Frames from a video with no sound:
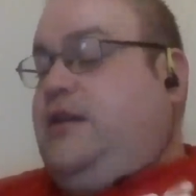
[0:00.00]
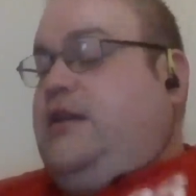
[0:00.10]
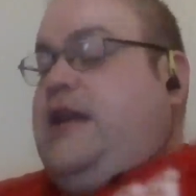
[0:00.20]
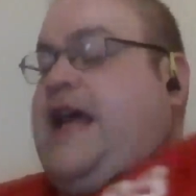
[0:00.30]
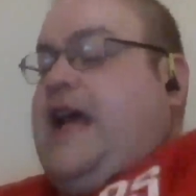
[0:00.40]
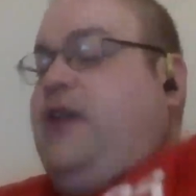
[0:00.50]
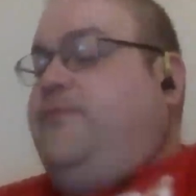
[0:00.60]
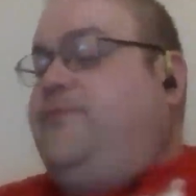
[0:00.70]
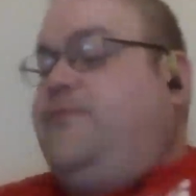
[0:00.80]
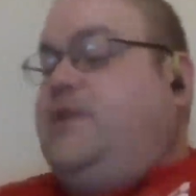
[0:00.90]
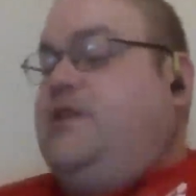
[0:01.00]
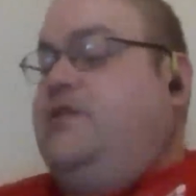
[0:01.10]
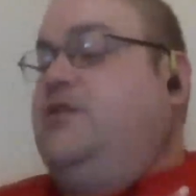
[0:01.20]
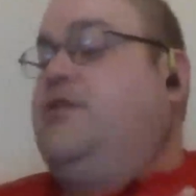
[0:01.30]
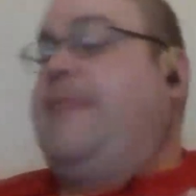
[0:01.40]
Now,
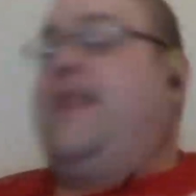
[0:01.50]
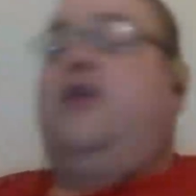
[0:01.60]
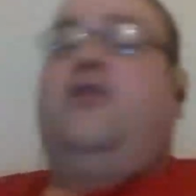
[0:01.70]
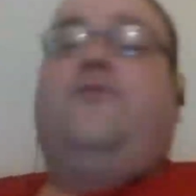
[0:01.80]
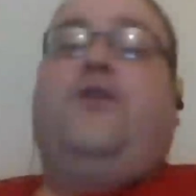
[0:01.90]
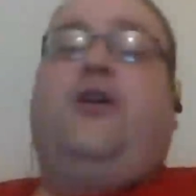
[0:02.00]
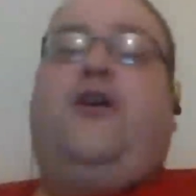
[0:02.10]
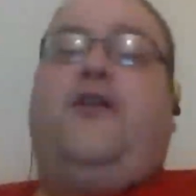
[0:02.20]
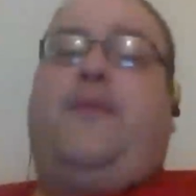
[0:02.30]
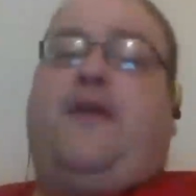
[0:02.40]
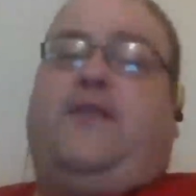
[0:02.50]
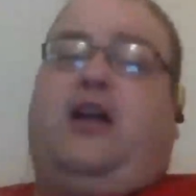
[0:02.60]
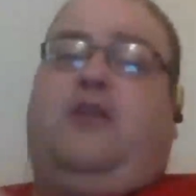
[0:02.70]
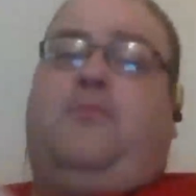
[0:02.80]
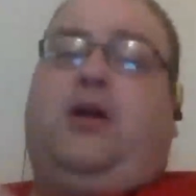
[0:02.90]
for the
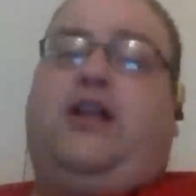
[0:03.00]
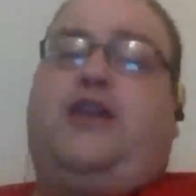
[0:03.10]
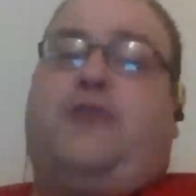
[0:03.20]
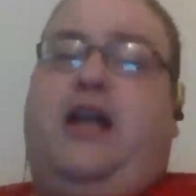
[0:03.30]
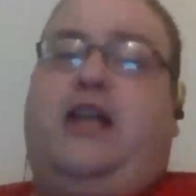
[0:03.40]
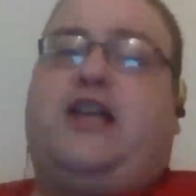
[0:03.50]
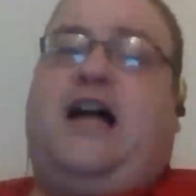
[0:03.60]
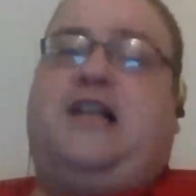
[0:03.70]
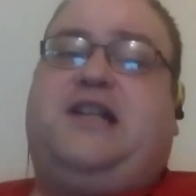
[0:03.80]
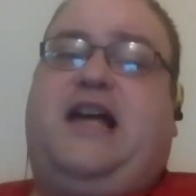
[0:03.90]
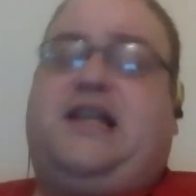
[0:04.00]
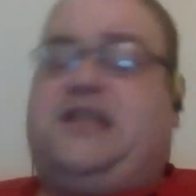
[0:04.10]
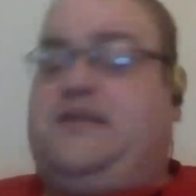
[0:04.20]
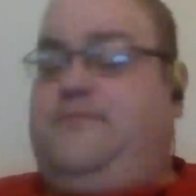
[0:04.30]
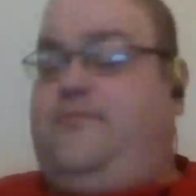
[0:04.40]
Buffalo Bowling Green
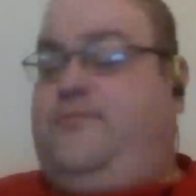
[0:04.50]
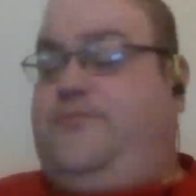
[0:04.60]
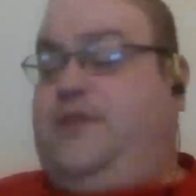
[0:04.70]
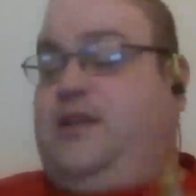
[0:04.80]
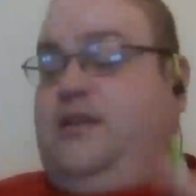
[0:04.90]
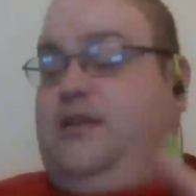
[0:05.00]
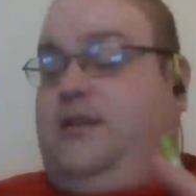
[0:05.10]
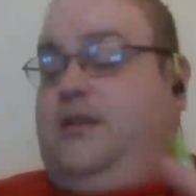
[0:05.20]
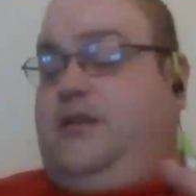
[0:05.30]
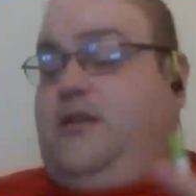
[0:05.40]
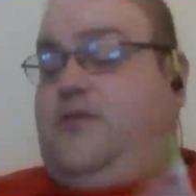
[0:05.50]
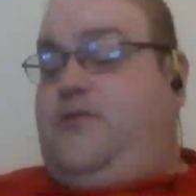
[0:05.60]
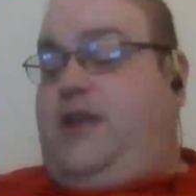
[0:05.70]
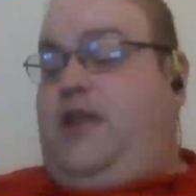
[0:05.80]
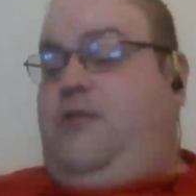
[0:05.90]
contest,
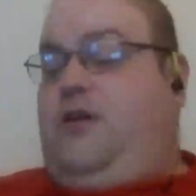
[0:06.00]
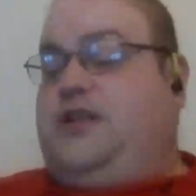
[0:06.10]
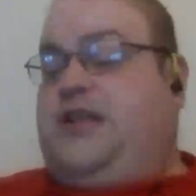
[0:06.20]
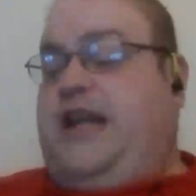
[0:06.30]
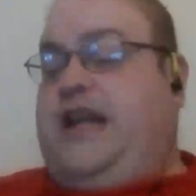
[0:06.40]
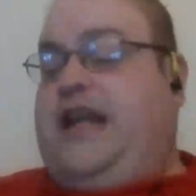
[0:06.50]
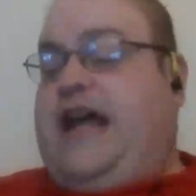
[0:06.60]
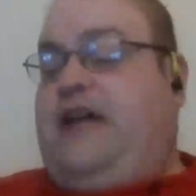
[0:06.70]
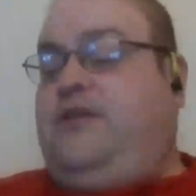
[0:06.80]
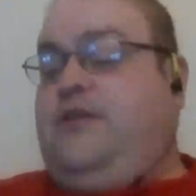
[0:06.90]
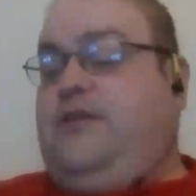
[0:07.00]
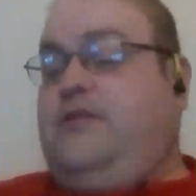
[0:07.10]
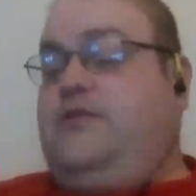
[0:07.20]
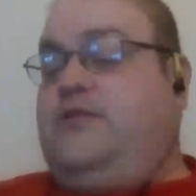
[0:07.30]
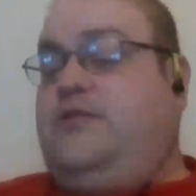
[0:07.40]
3 awards to hand out.
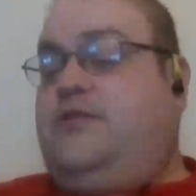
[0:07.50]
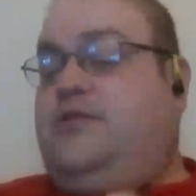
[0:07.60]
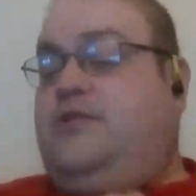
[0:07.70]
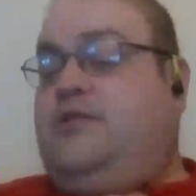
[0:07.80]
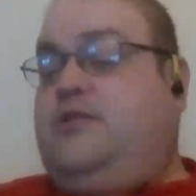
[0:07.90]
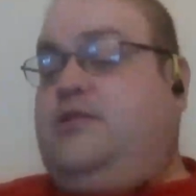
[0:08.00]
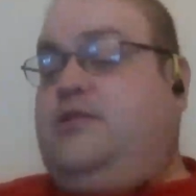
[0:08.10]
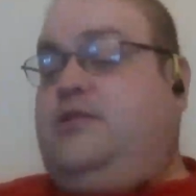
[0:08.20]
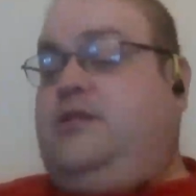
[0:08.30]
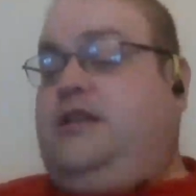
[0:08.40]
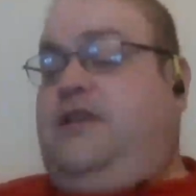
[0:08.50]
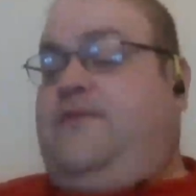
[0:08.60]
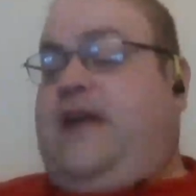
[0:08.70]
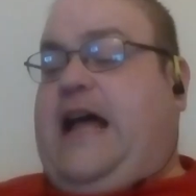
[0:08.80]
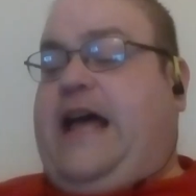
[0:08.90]
Dylan
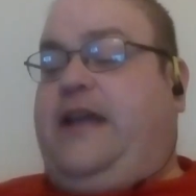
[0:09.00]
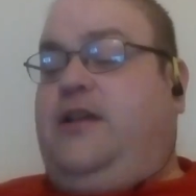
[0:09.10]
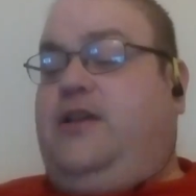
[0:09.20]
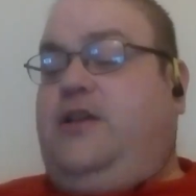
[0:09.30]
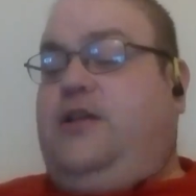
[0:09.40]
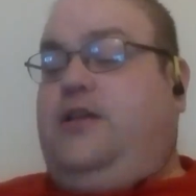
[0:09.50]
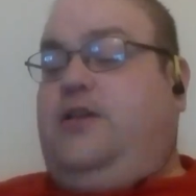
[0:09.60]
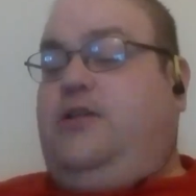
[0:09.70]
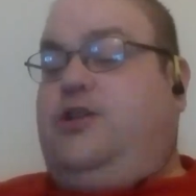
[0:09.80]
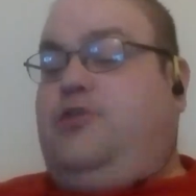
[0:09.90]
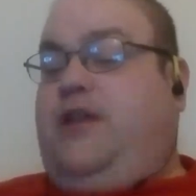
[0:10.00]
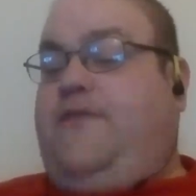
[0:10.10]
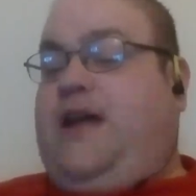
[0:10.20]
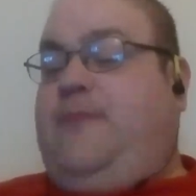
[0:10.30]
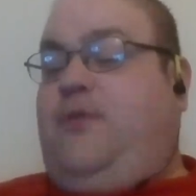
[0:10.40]
Fry,
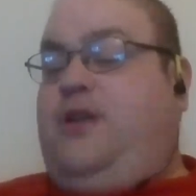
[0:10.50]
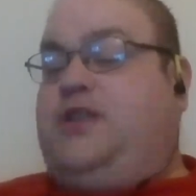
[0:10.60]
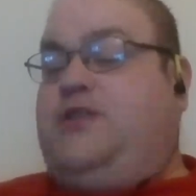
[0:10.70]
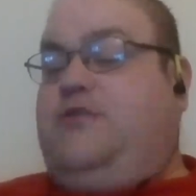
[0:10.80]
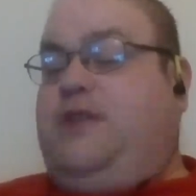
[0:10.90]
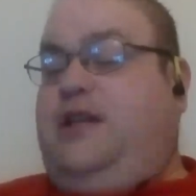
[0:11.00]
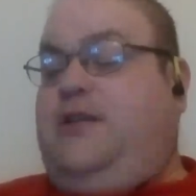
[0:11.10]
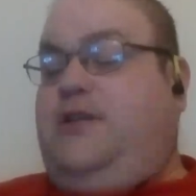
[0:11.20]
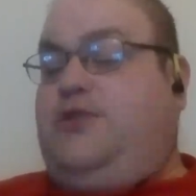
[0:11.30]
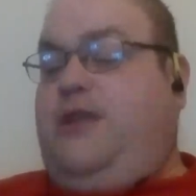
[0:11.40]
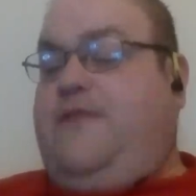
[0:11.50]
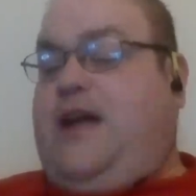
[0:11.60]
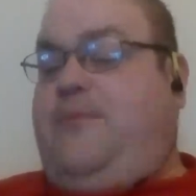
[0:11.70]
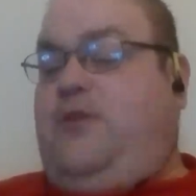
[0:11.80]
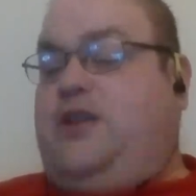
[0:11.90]
25 points,
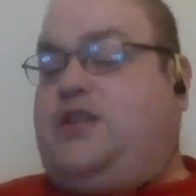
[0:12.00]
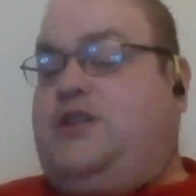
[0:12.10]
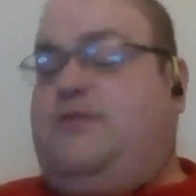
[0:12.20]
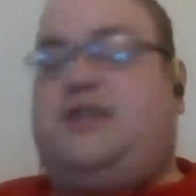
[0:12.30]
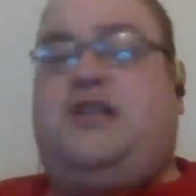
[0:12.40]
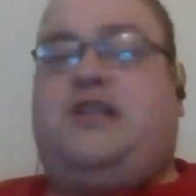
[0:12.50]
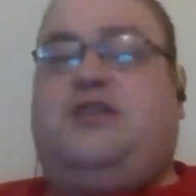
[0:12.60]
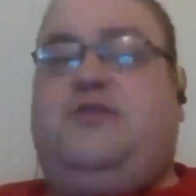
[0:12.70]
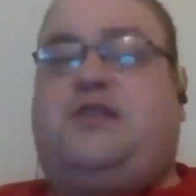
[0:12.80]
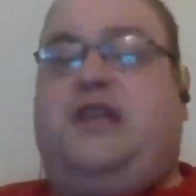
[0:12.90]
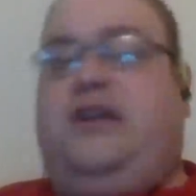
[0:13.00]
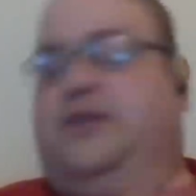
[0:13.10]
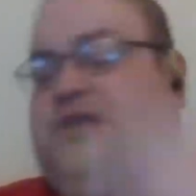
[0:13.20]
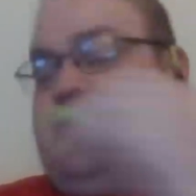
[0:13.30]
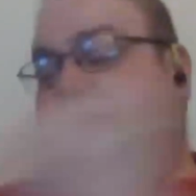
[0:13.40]
2 assists, 2
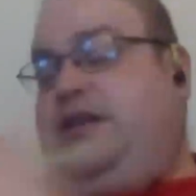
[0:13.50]
steals.